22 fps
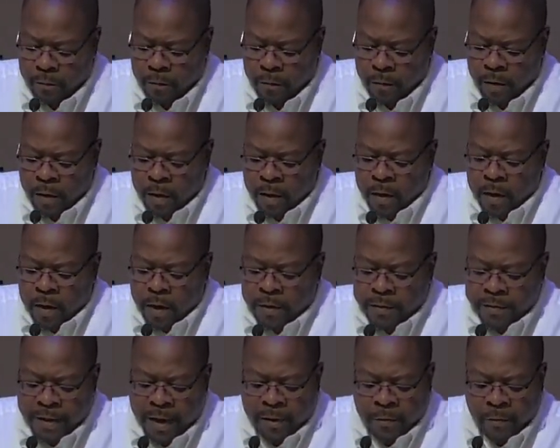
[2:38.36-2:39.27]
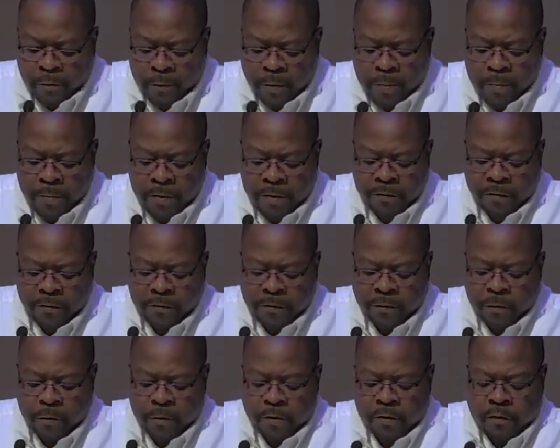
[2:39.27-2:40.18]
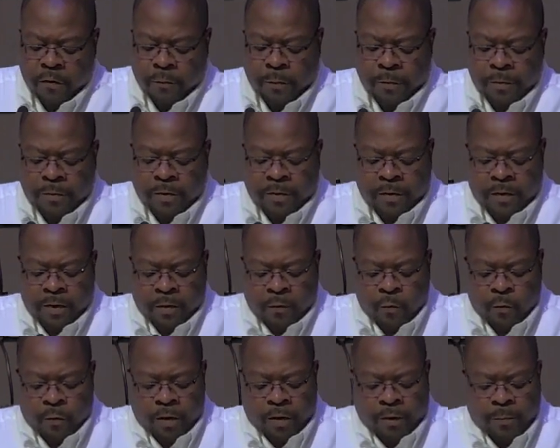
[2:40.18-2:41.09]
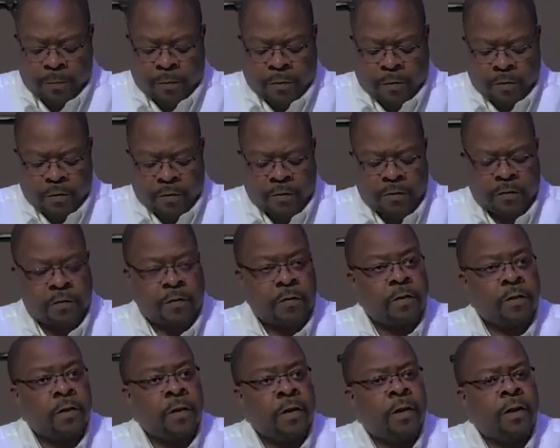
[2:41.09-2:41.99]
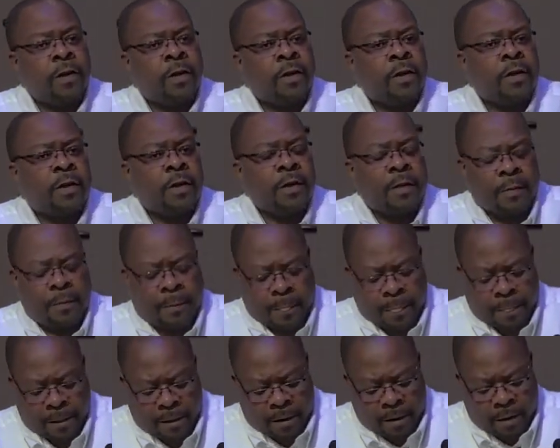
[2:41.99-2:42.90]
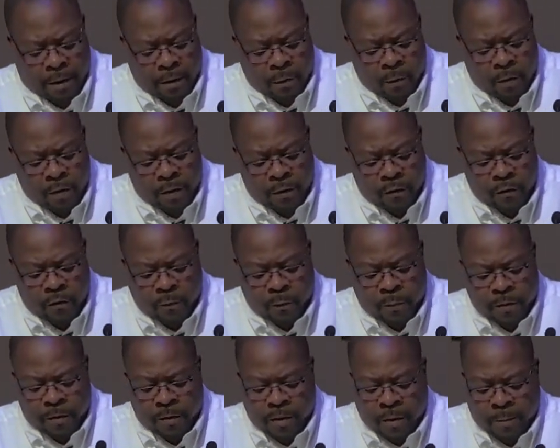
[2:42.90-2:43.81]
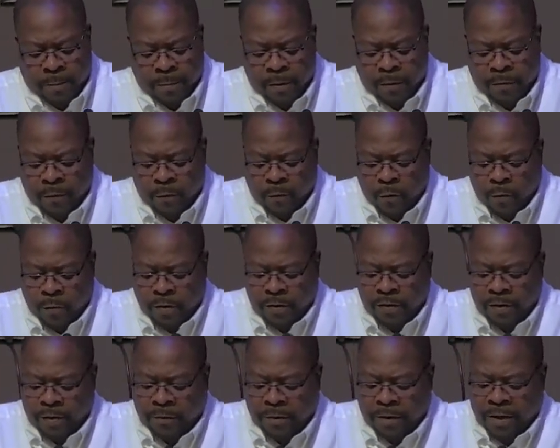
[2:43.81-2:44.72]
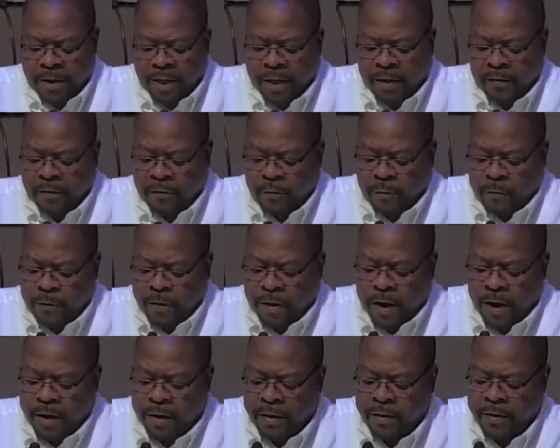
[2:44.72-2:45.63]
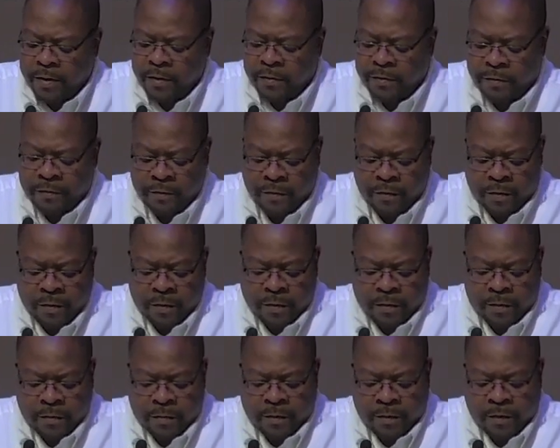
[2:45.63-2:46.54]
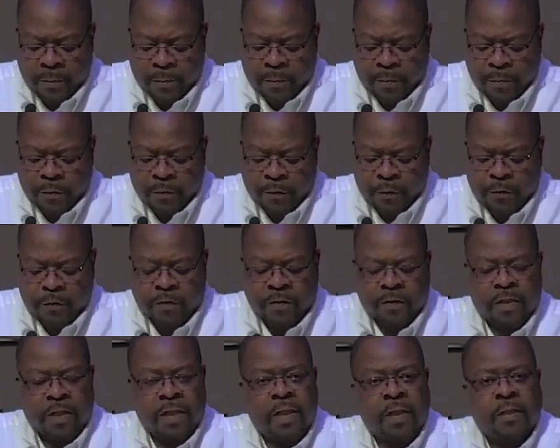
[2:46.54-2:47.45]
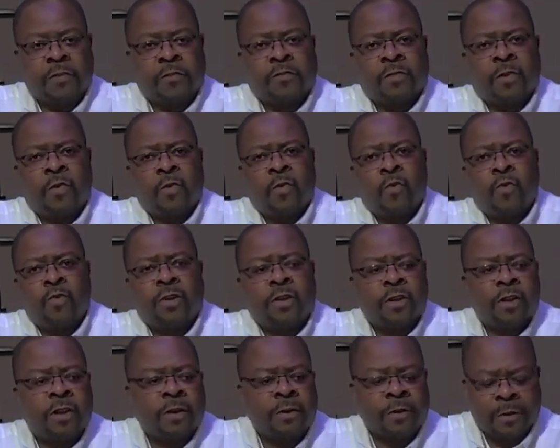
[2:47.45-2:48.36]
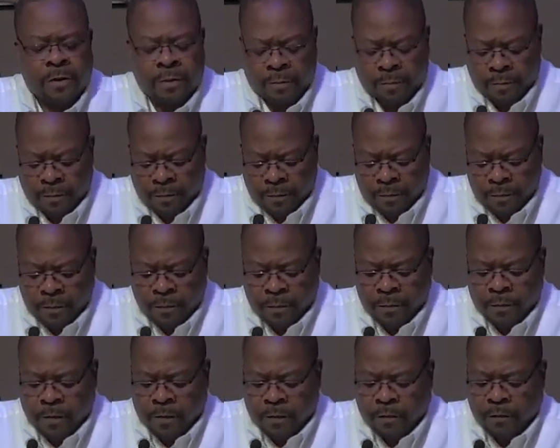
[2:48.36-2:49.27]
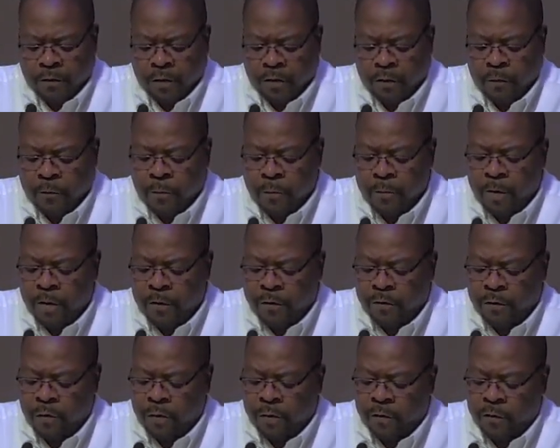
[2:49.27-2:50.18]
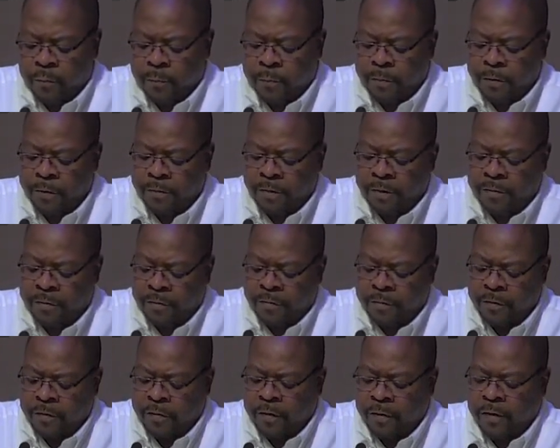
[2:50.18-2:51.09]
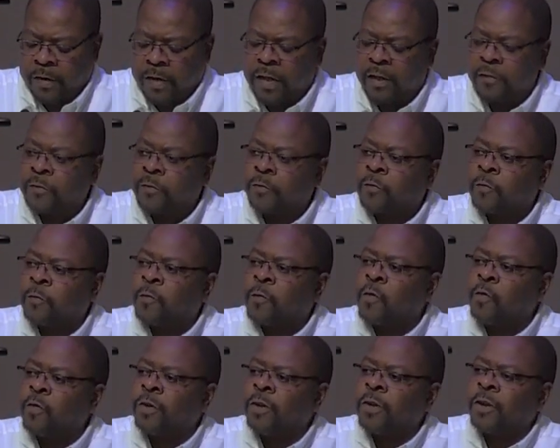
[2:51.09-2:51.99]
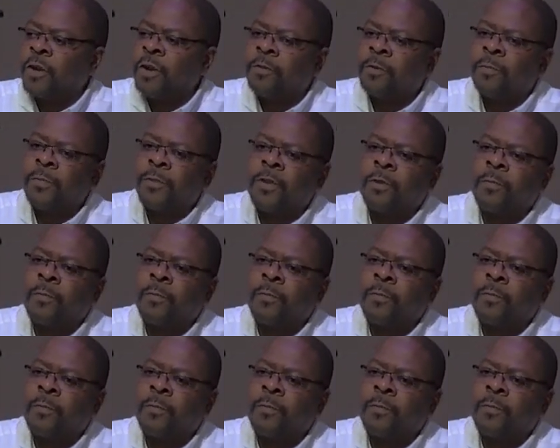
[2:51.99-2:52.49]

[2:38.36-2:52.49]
I titled my message, "The Holy Spirit at Work," because I wanted to speak about the ordinary acts of kindness that are producing extraordinary transformational experiences in the lives of ordinary people.